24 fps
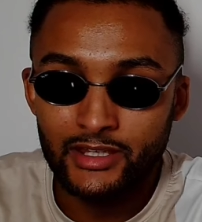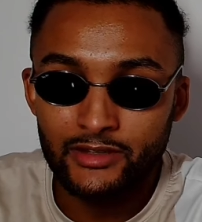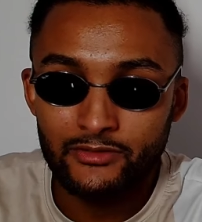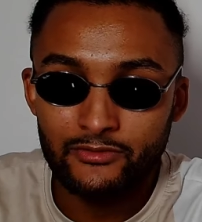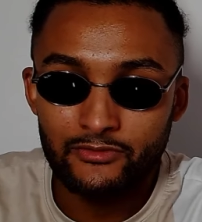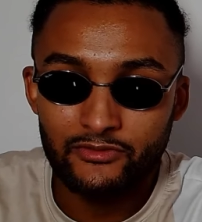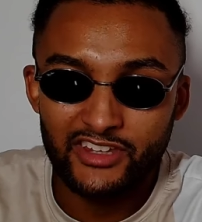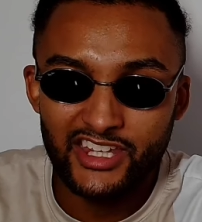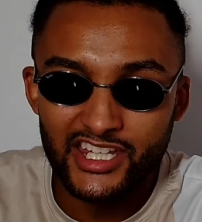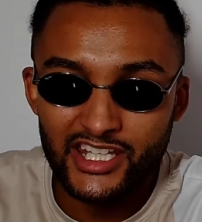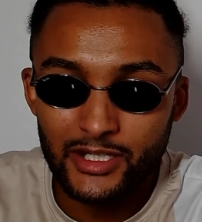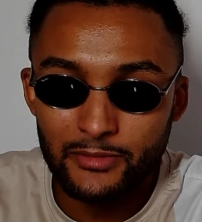
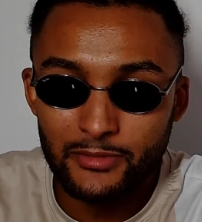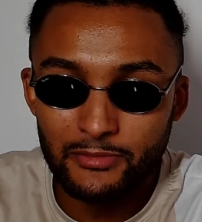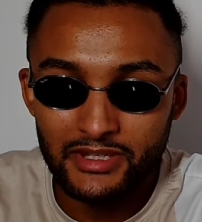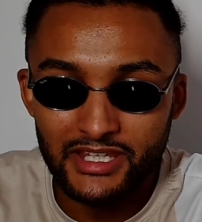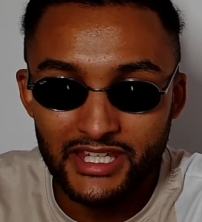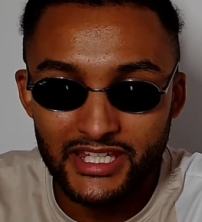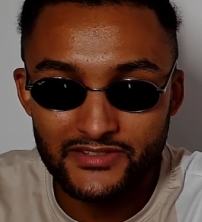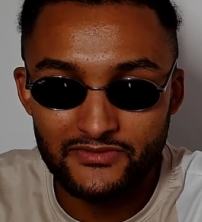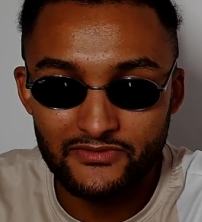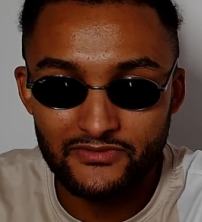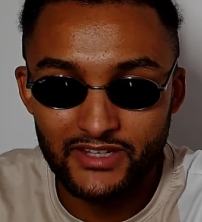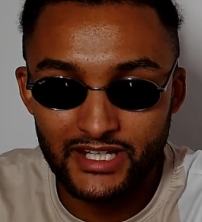
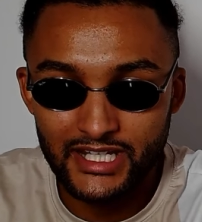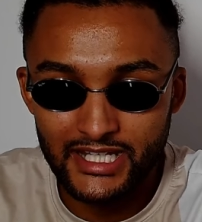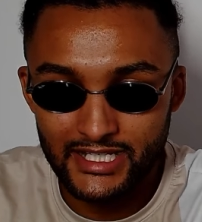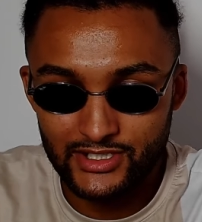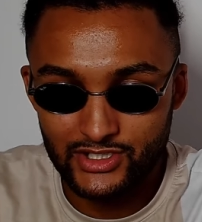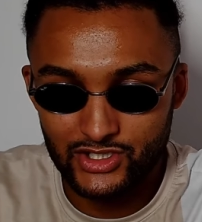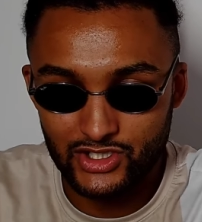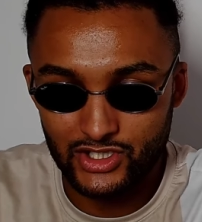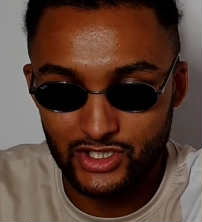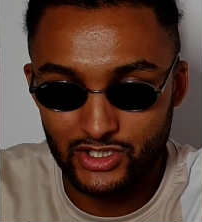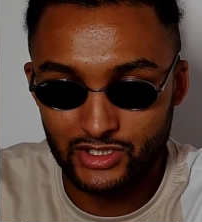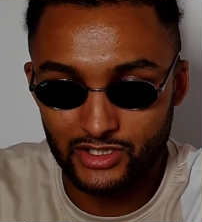Vietnamese
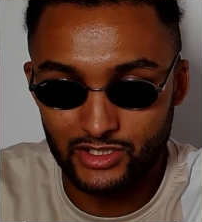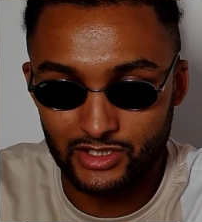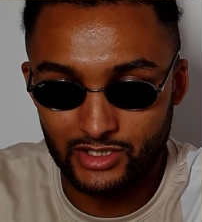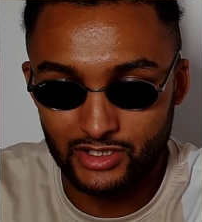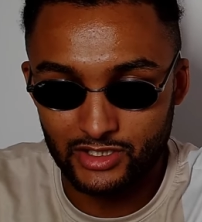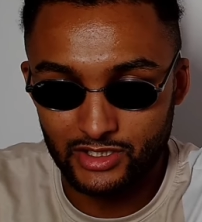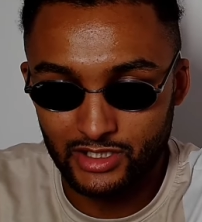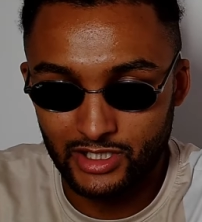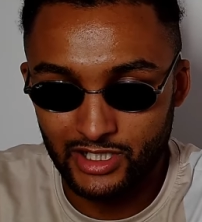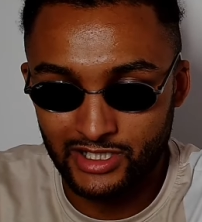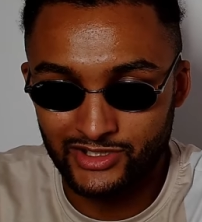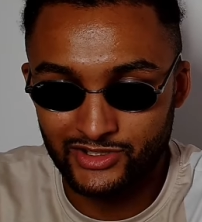village
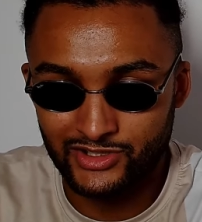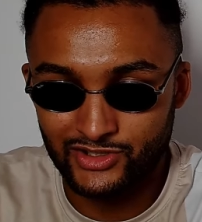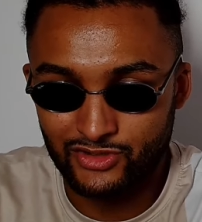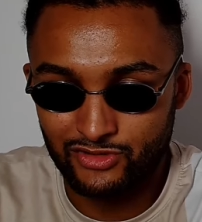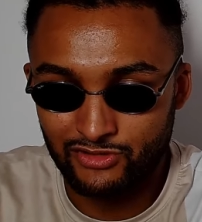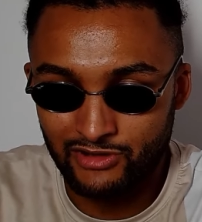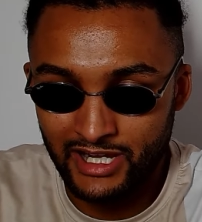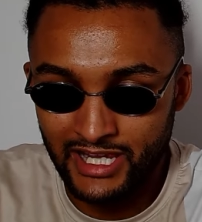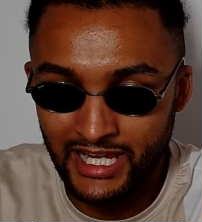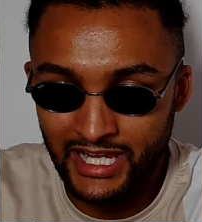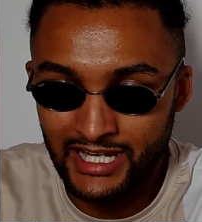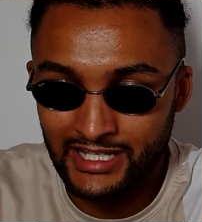and
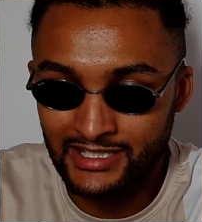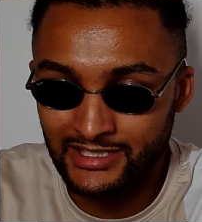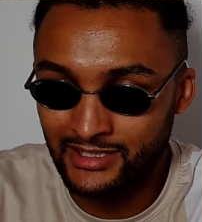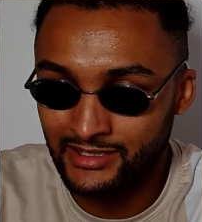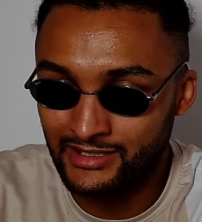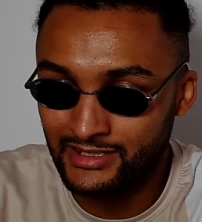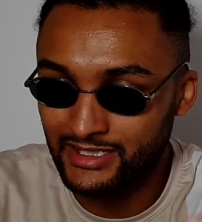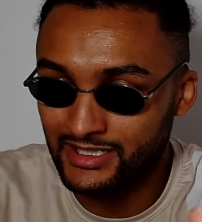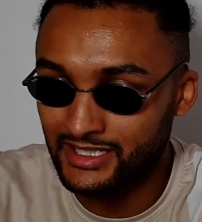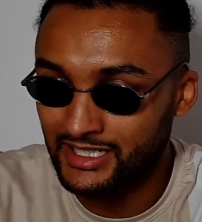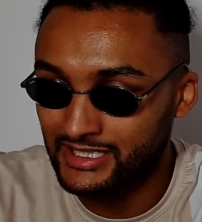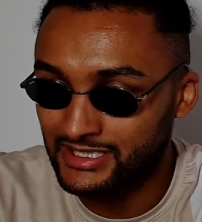trained
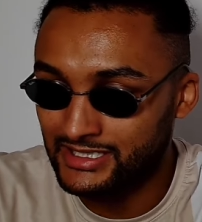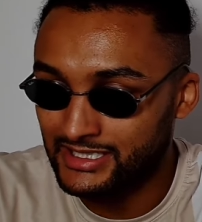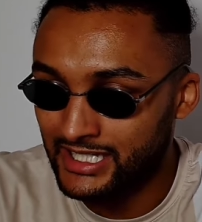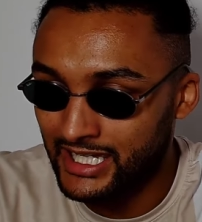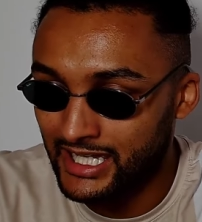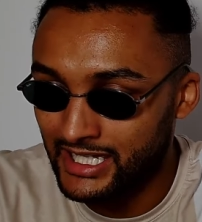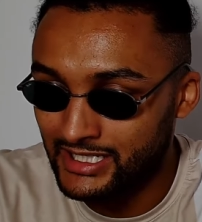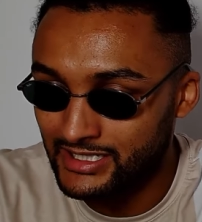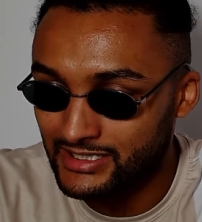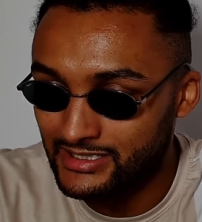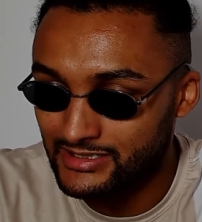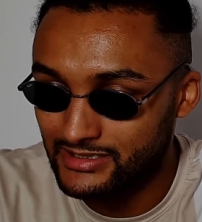under these
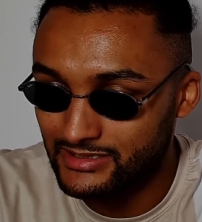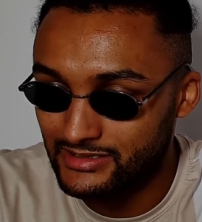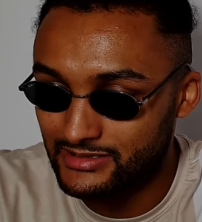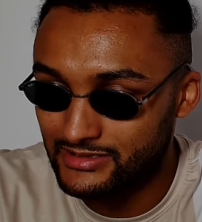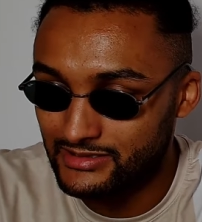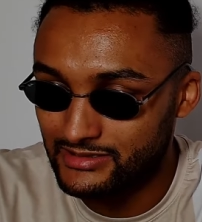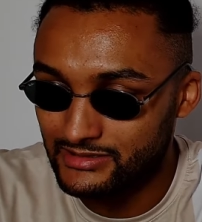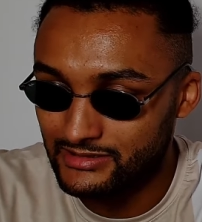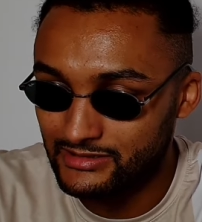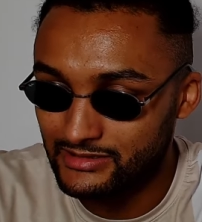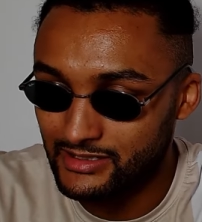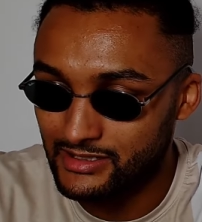
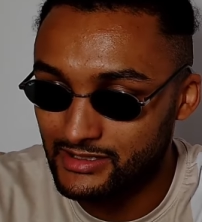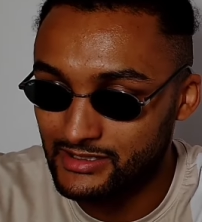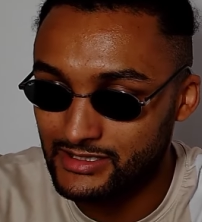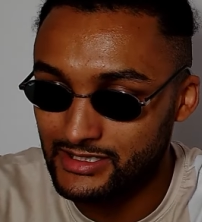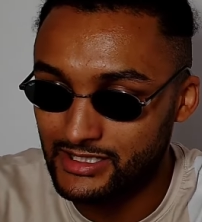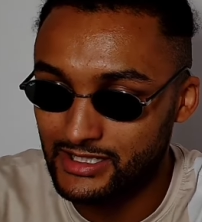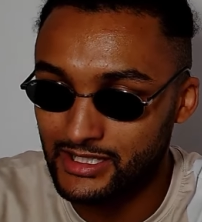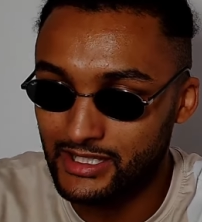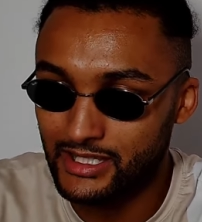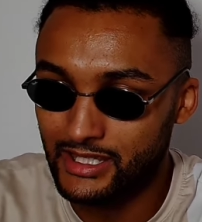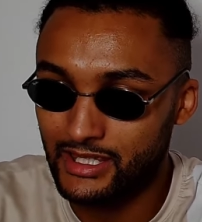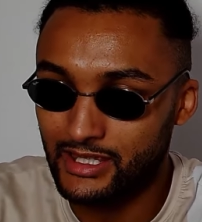gangsters you can
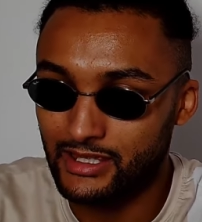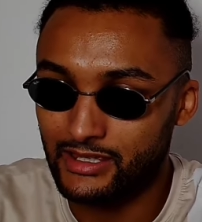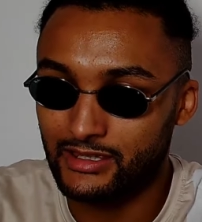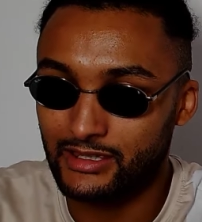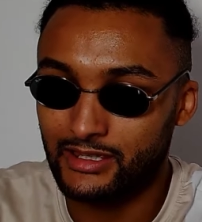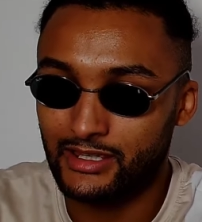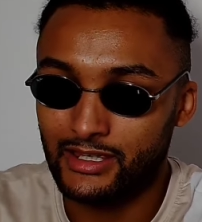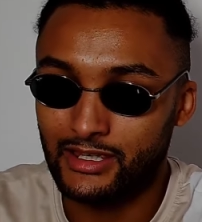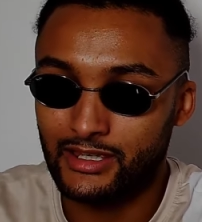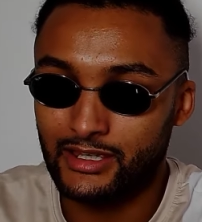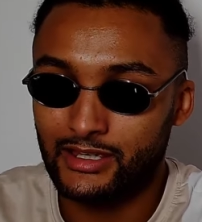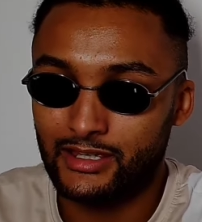see here,
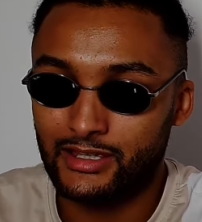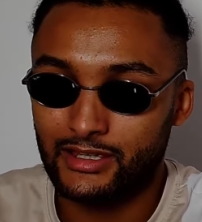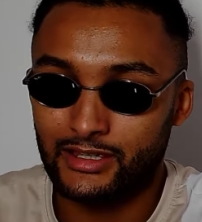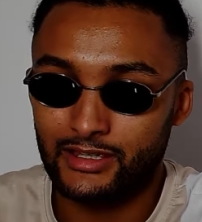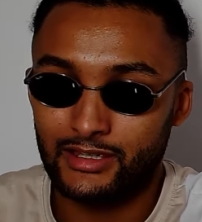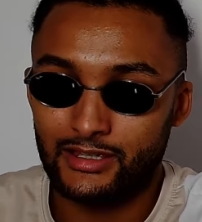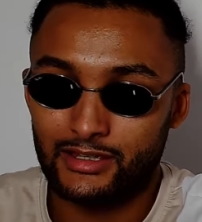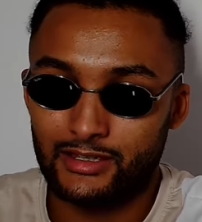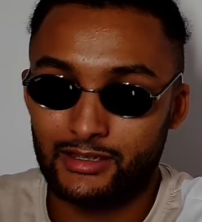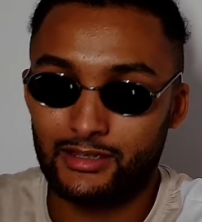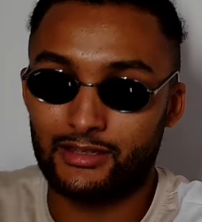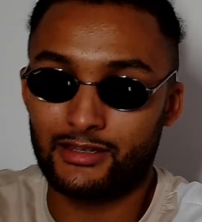
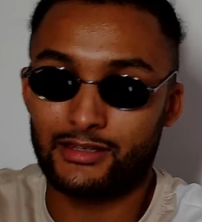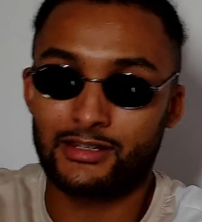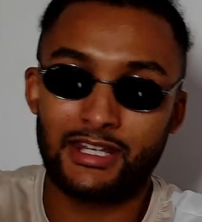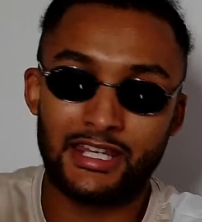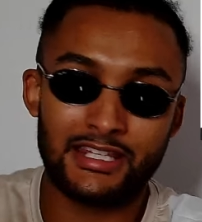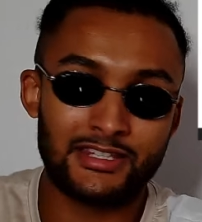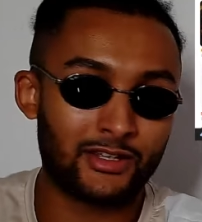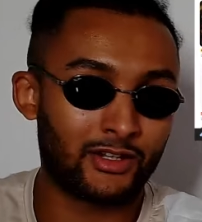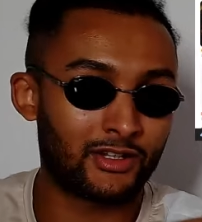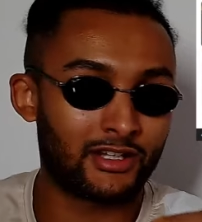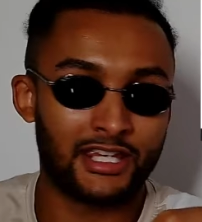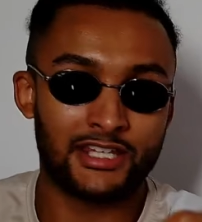and he's
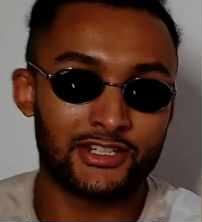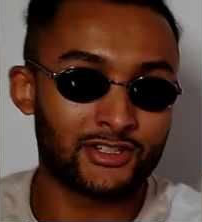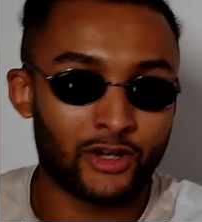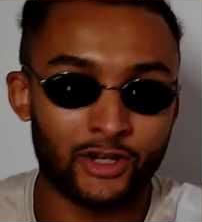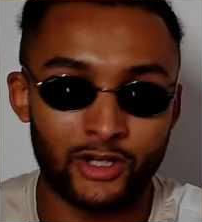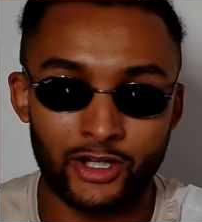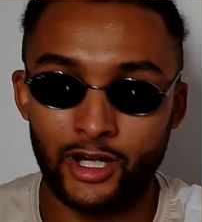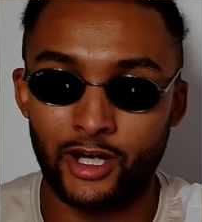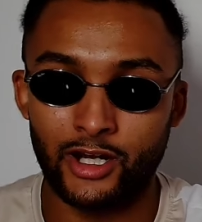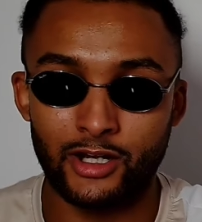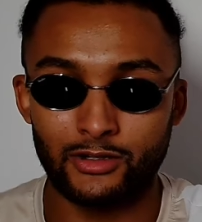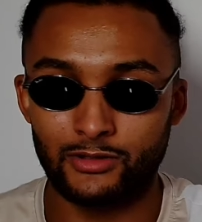on
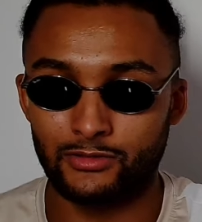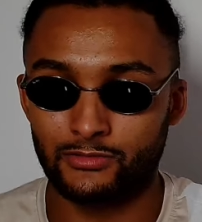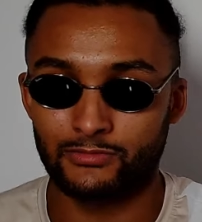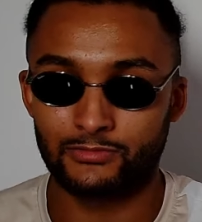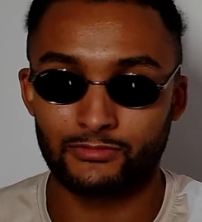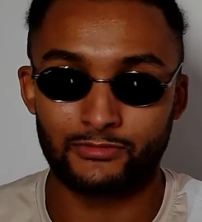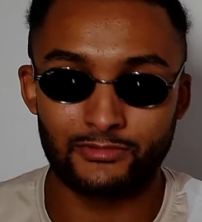go.